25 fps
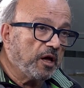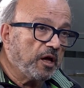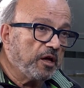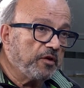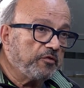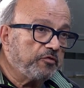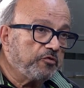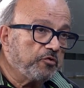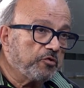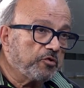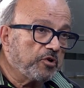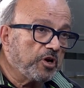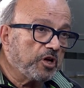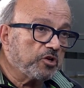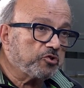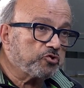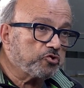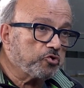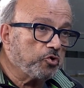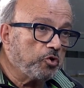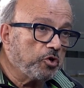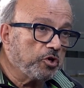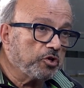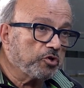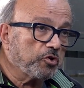if you're not
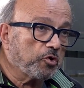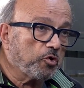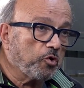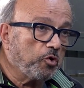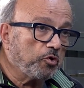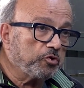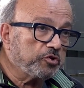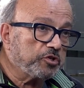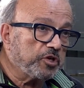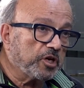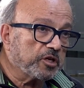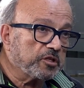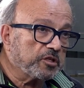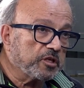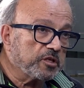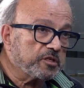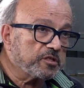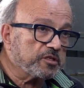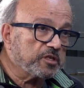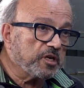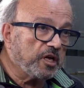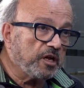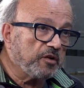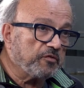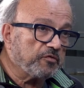showing the contract
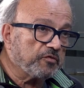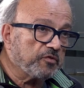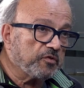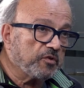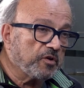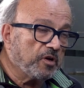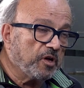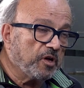itself,